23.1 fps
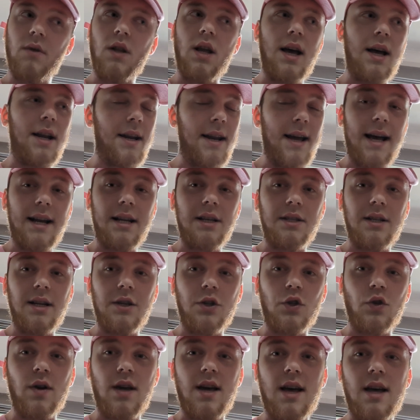and that is
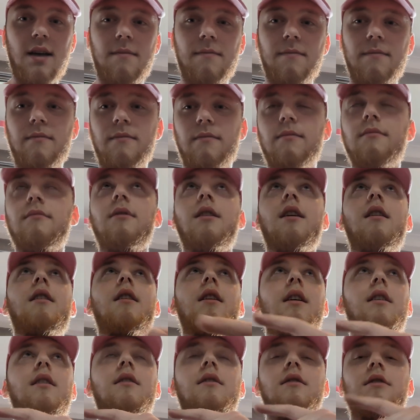literally it.
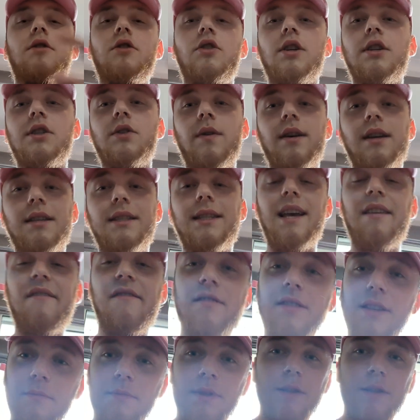Just so I can save some